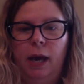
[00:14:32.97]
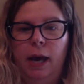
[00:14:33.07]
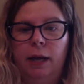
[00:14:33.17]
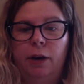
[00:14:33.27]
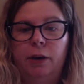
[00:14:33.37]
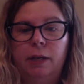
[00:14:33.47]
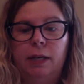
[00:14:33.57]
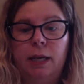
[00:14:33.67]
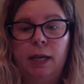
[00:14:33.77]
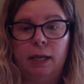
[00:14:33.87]
And our
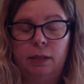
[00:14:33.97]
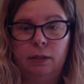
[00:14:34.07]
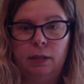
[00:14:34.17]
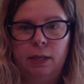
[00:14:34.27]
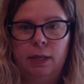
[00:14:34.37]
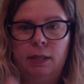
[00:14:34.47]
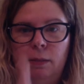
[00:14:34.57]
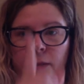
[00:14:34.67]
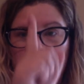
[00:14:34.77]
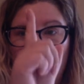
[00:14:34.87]
knees need to
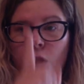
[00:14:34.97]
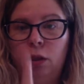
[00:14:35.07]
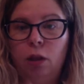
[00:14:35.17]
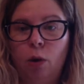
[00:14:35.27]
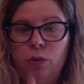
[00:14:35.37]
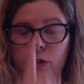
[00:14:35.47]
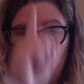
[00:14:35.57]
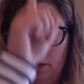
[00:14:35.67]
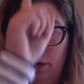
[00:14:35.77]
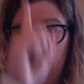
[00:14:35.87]
be
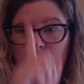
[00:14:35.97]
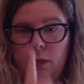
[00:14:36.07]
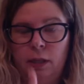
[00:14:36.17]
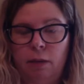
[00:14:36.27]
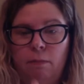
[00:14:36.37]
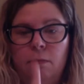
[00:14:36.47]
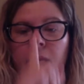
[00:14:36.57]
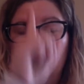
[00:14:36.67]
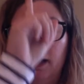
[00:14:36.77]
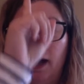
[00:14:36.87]
closer to the
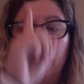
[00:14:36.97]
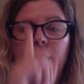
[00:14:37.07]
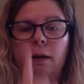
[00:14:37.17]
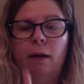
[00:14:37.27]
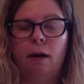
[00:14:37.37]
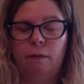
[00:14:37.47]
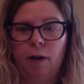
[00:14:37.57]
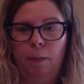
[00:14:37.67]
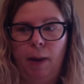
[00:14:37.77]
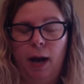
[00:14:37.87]
midline of
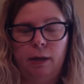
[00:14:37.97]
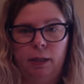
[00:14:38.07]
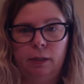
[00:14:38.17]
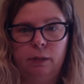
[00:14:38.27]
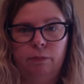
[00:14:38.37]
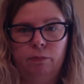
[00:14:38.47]
our bodies.